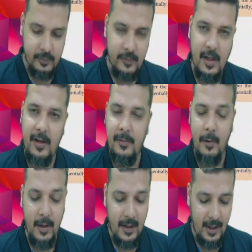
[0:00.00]

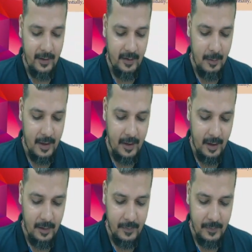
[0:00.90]
corresponding RCM
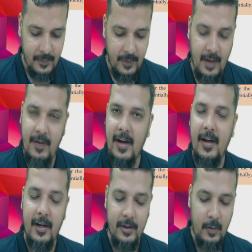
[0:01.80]
entry, they have
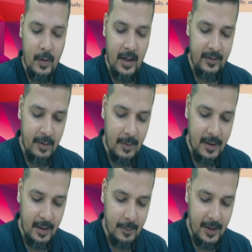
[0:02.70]
added a new RCM
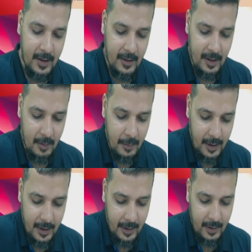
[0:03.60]
entry by the number
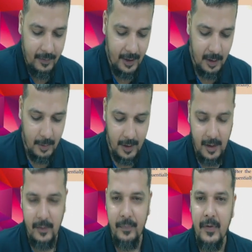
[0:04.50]
entry
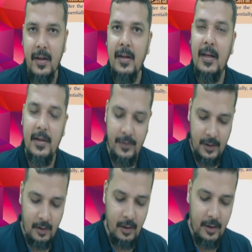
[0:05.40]
5AA. If
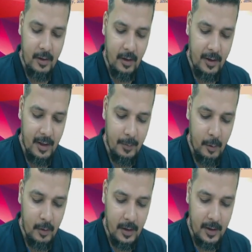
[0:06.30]
at all you are talking
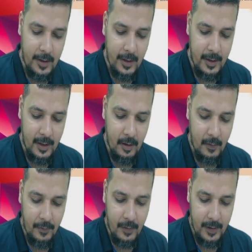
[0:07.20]
about renting
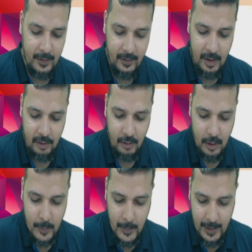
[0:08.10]
of
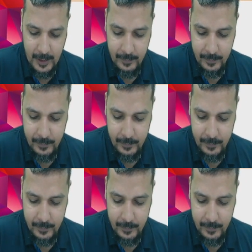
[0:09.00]
residential dwelling,